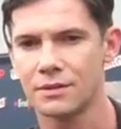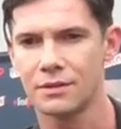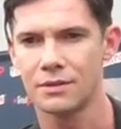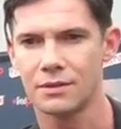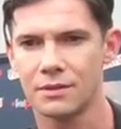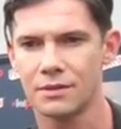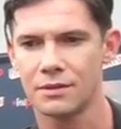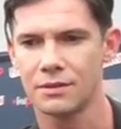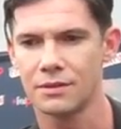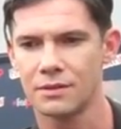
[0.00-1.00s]

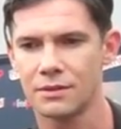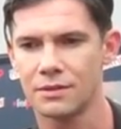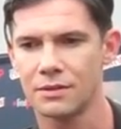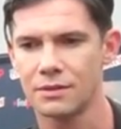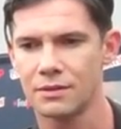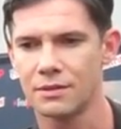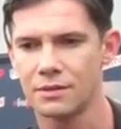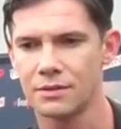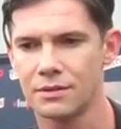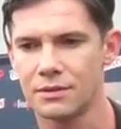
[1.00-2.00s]

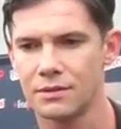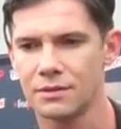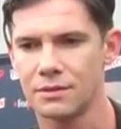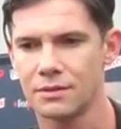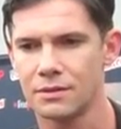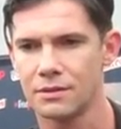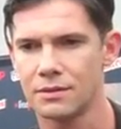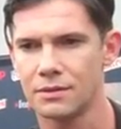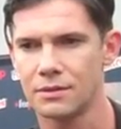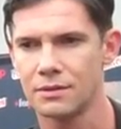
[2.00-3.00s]

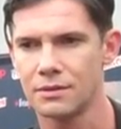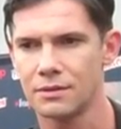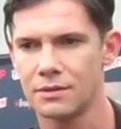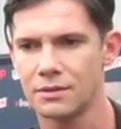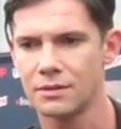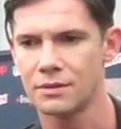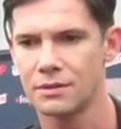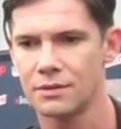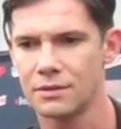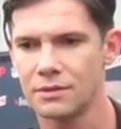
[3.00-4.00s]

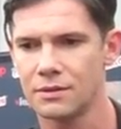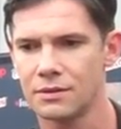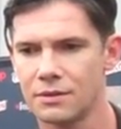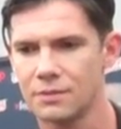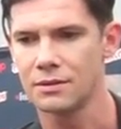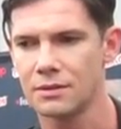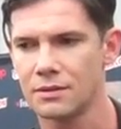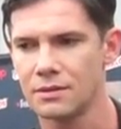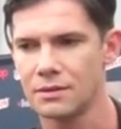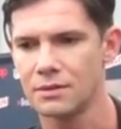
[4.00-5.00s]

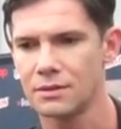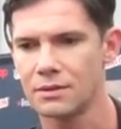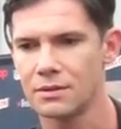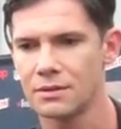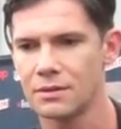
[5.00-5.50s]
No words are spoken by the person on screen.